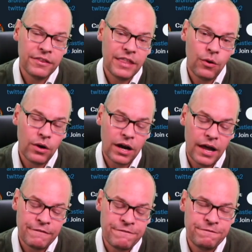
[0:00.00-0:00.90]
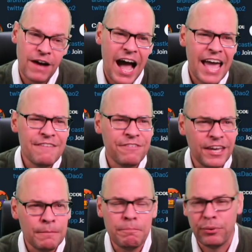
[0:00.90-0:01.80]
there were kind of 5
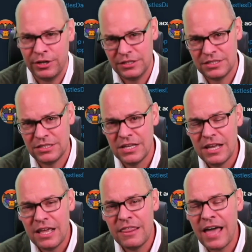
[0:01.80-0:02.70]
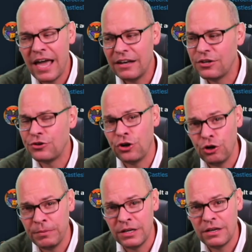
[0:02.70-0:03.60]
inputs that
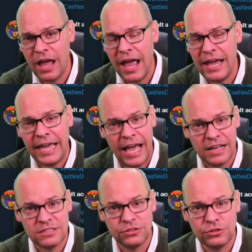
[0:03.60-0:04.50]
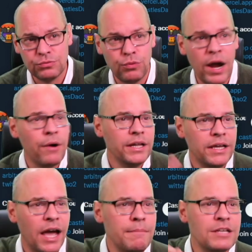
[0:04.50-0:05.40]
determined a castle's rarity.
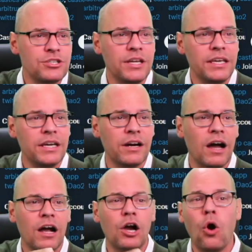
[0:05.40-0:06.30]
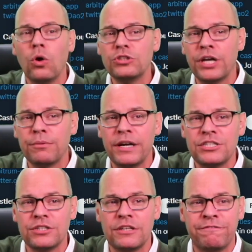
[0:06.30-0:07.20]
I mentioned it here: gold
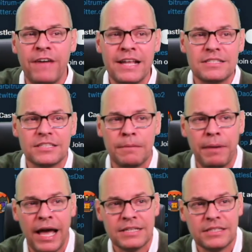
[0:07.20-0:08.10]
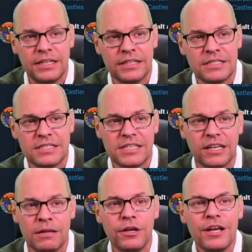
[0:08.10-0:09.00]
generation, defense, capacity, and
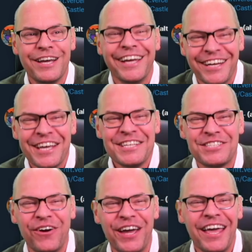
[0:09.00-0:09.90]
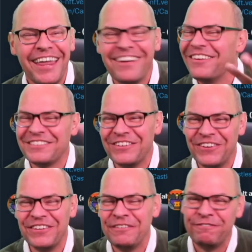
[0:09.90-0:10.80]
skill amount. Sorry, those are
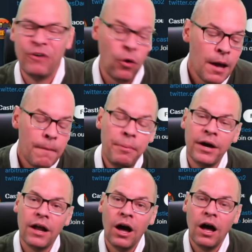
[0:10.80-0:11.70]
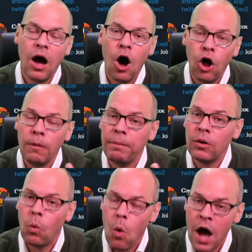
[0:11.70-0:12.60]
only 4, but all but
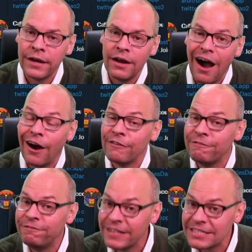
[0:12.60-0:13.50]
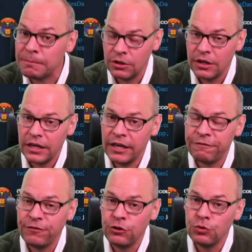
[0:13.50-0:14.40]
1 are visible
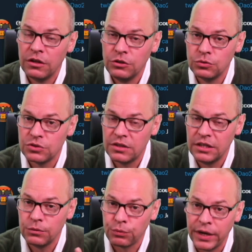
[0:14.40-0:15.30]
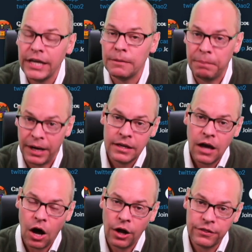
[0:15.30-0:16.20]
if you use the read button
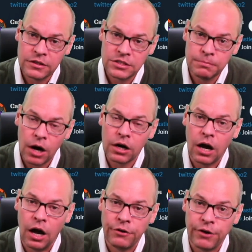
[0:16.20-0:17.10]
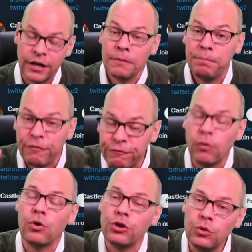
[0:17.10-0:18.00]
on the smart contract
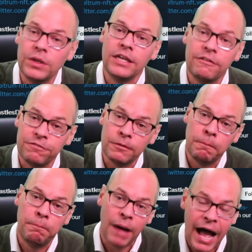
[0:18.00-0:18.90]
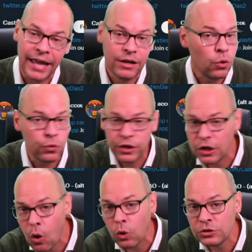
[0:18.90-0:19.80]
before you even buy it. Only
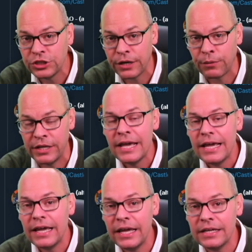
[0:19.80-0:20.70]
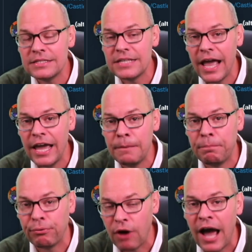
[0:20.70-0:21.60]
gold generation is a
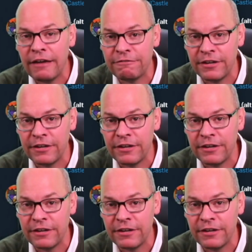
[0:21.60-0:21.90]
private